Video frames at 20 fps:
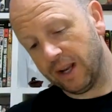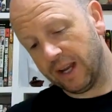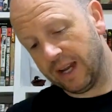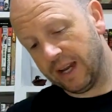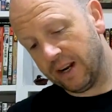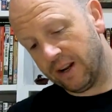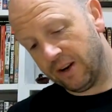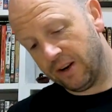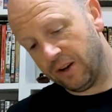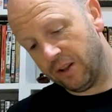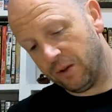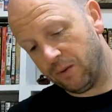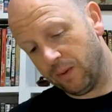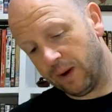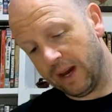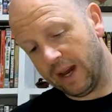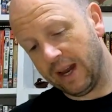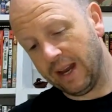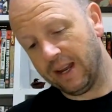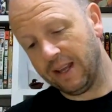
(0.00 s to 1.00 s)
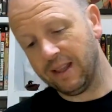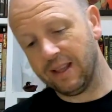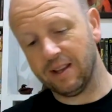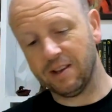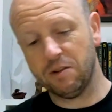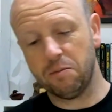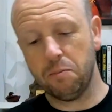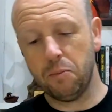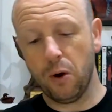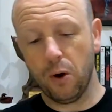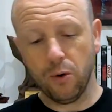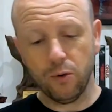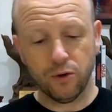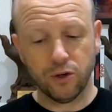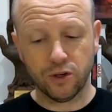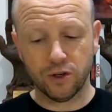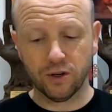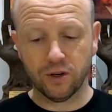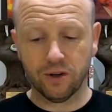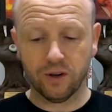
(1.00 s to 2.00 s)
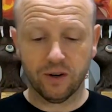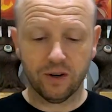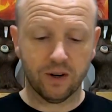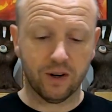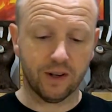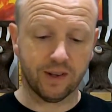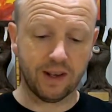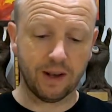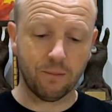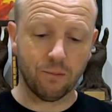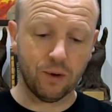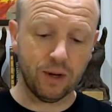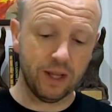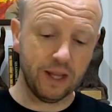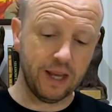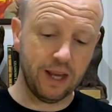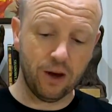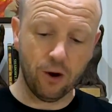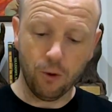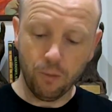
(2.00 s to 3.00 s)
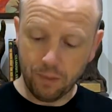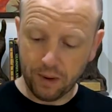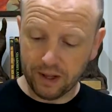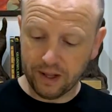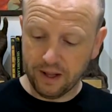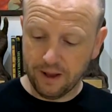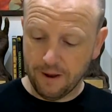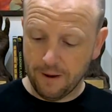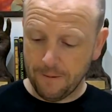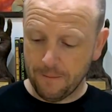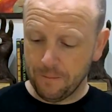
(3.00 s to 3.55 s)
to get out of the way this poster, because I'm really hoping